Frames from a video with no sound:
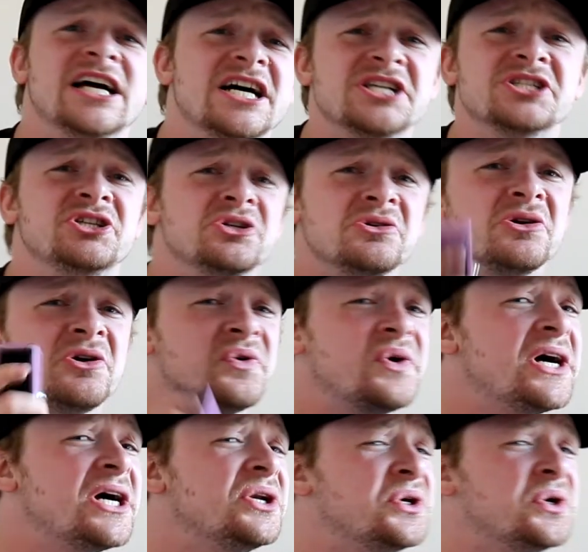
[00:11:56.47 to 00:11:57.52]
I don't
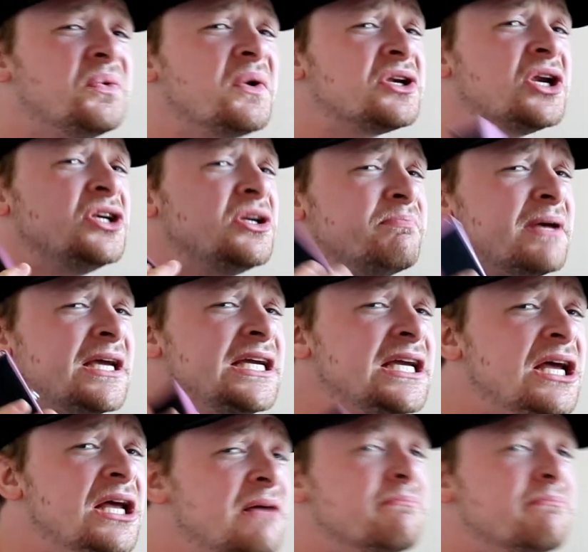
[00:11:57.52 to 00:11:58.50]
quite know what it'll be,